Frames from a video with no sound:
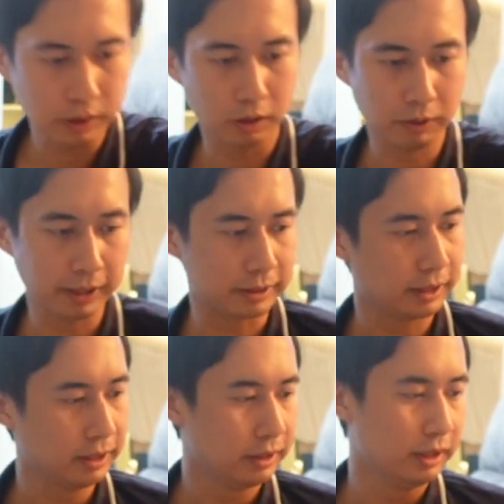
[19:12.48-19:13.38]
All right.
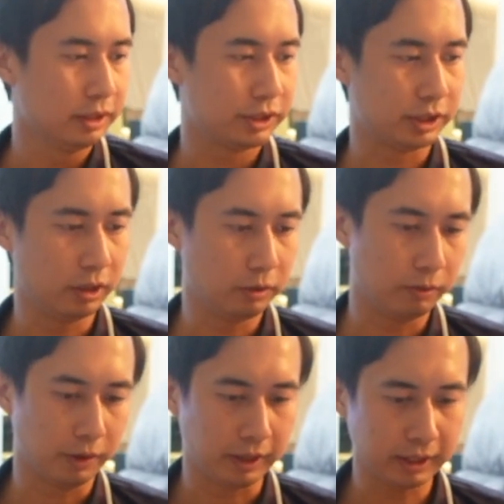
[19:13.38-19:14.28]

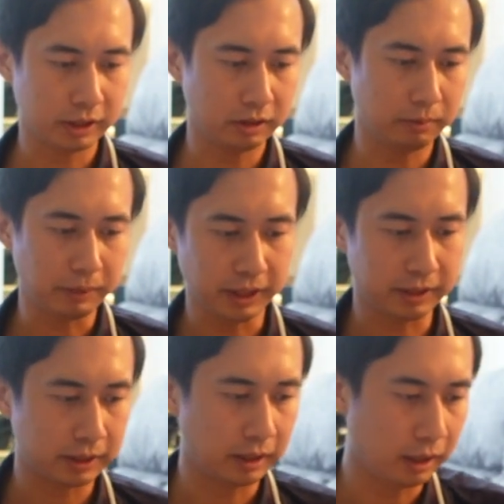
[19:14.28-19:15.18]
So that's all the
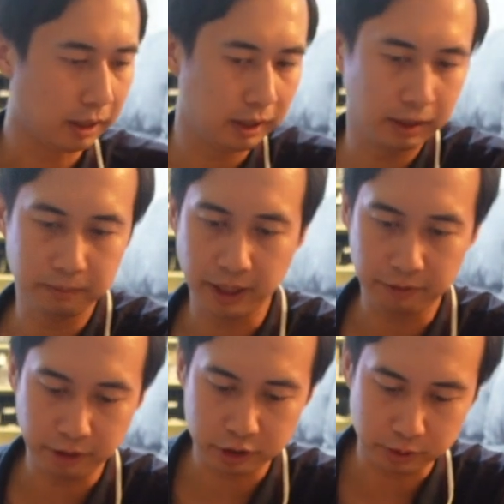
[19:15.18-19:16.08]
meat
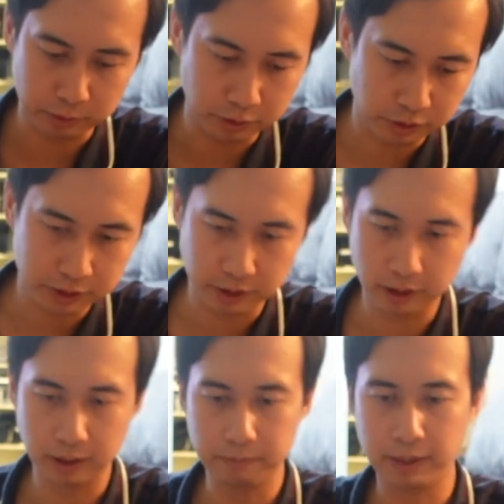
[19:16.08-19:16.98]
and vegetables.
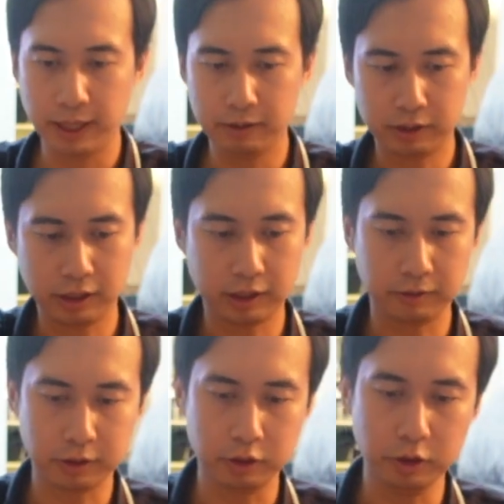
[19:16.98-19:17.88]
Then gotta get
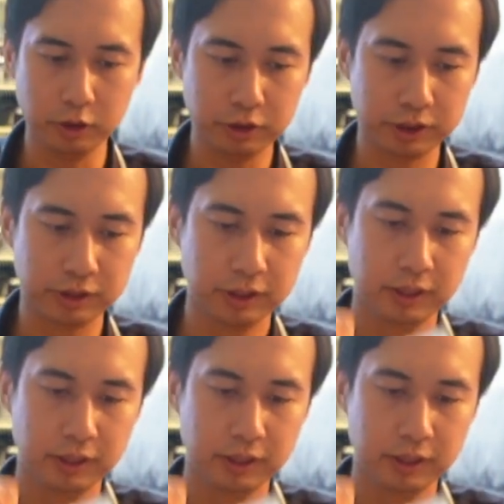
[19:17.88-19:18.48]
with the noodles.